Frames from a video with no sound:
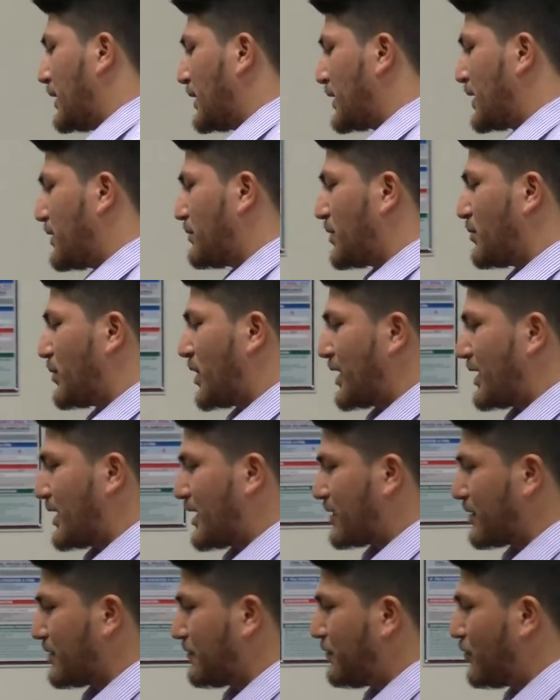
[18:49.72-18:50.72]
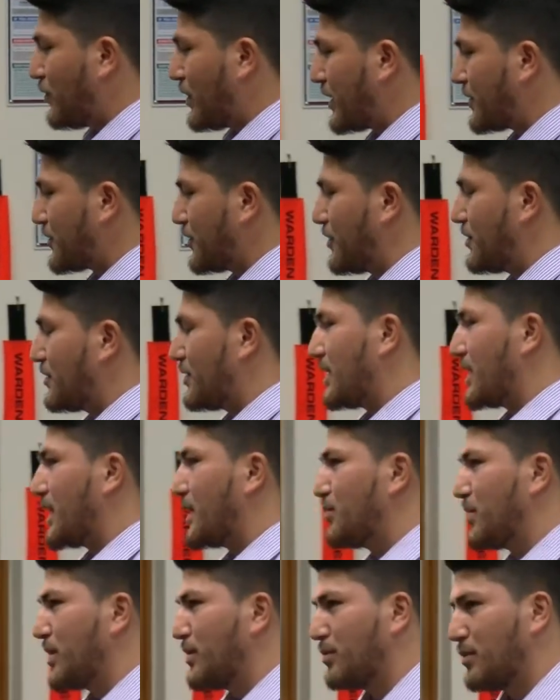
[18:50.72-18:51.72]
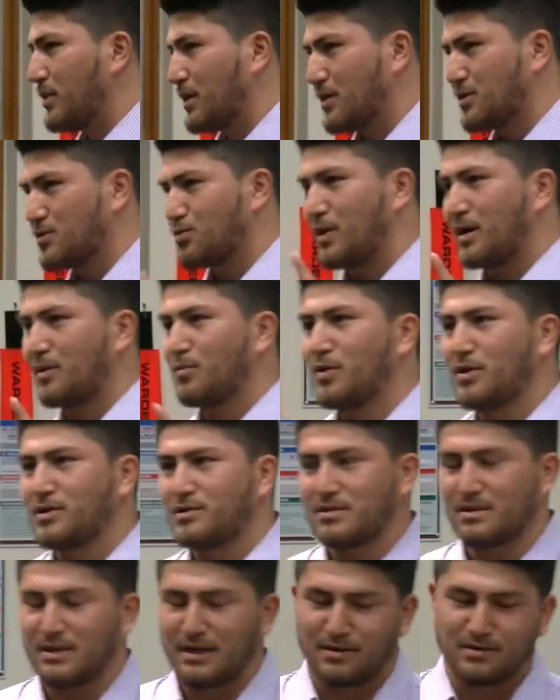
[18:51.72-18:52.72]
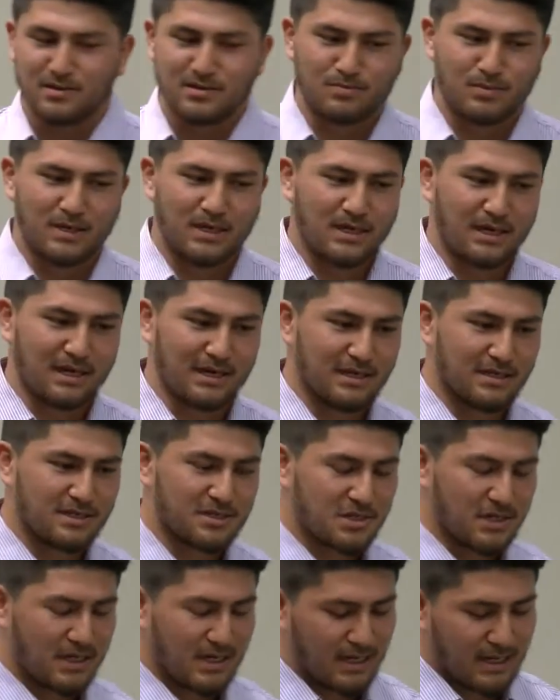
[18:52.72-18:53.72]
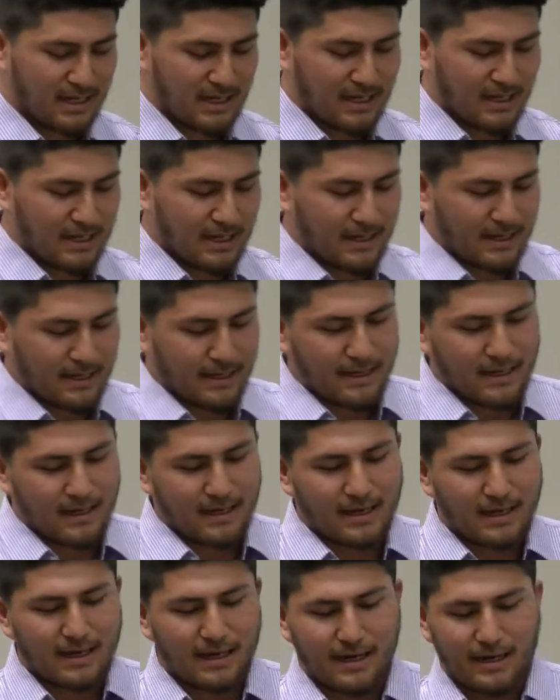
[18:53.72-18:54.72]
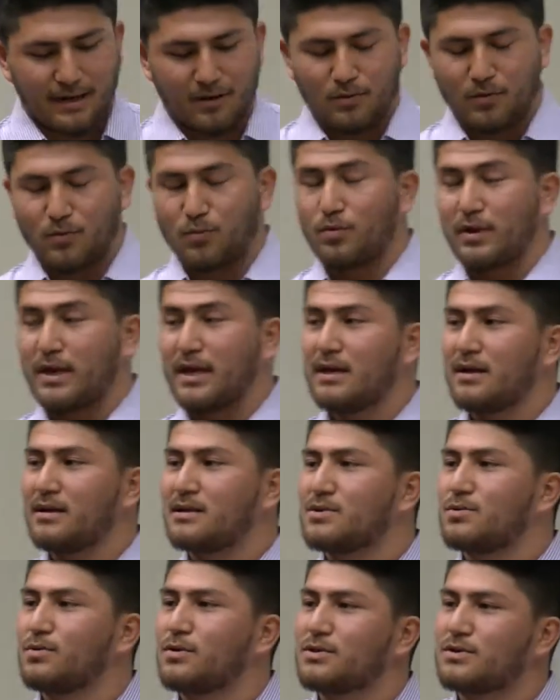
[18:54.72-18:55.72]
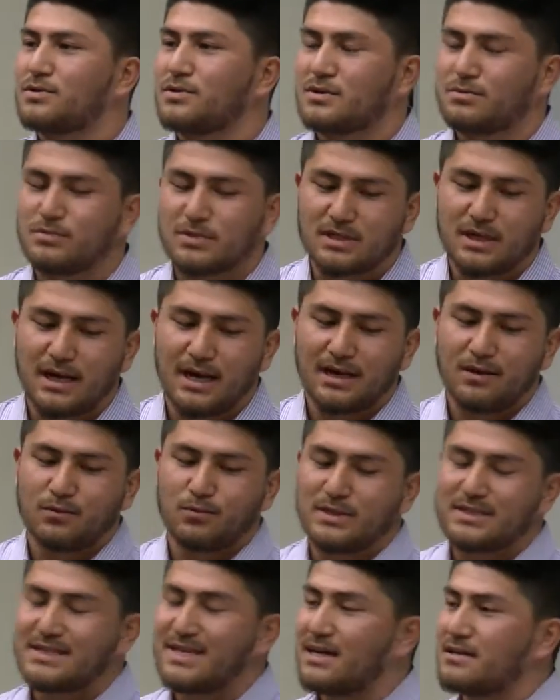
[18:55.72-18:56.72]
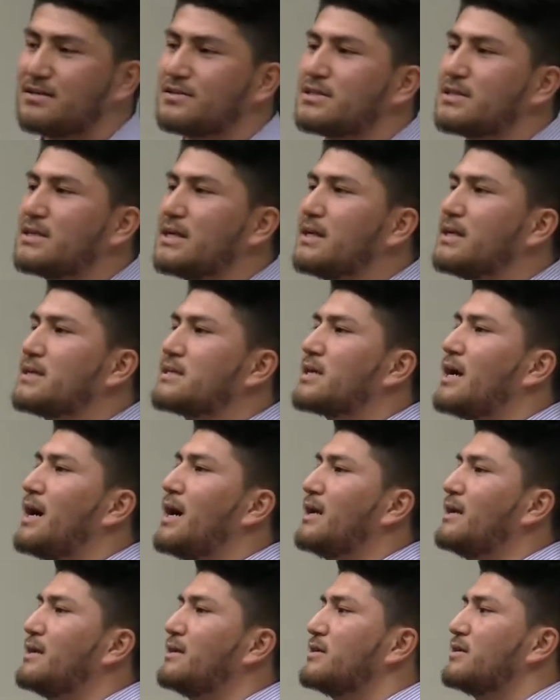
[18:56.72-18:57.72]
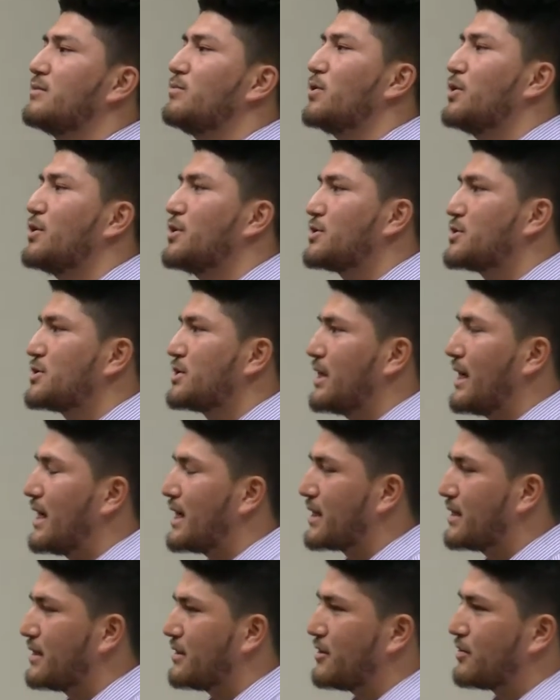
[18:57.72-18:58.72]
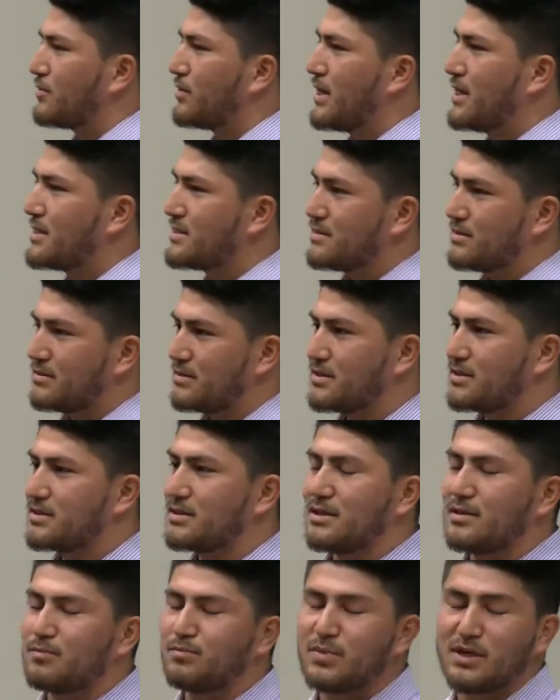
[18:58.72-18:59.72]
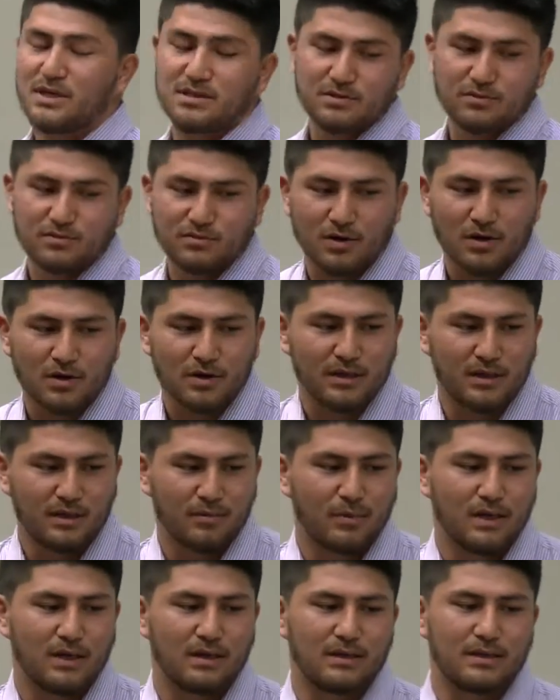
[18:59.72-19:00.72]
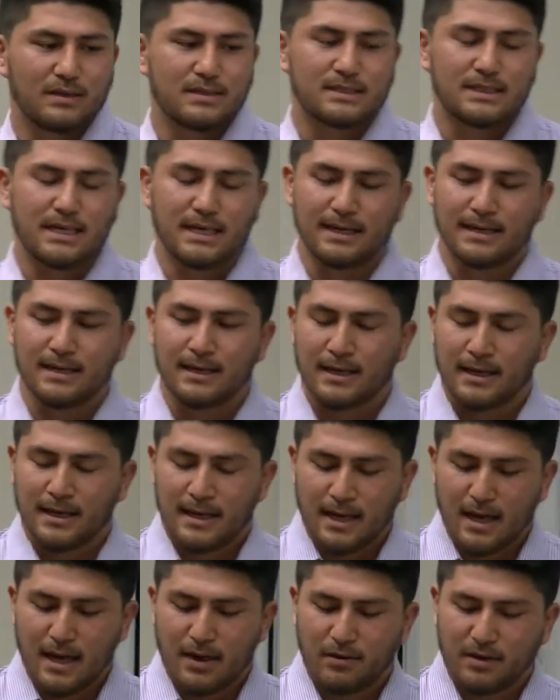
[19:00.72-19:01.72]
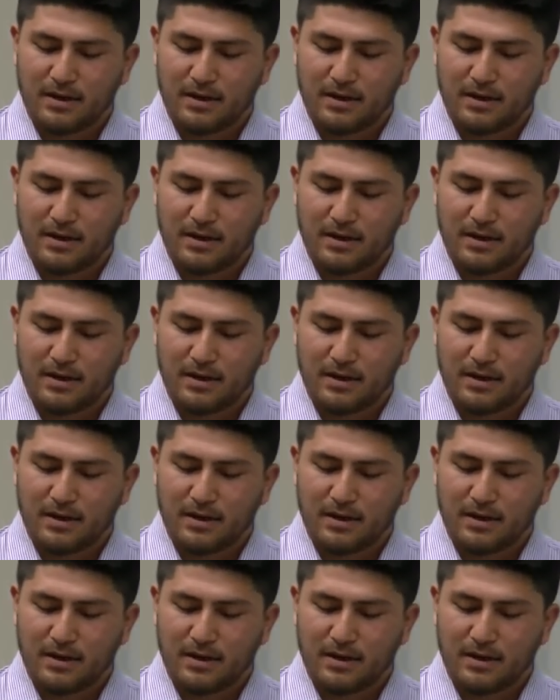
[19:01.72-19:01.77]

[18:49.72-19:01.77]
keep in mind, out of the 438 people, there was one person that could speak English. We're heading towards Christmas Island. We start to see this island emerge out of the horizon, just a piece of rock in the middle of the sea. And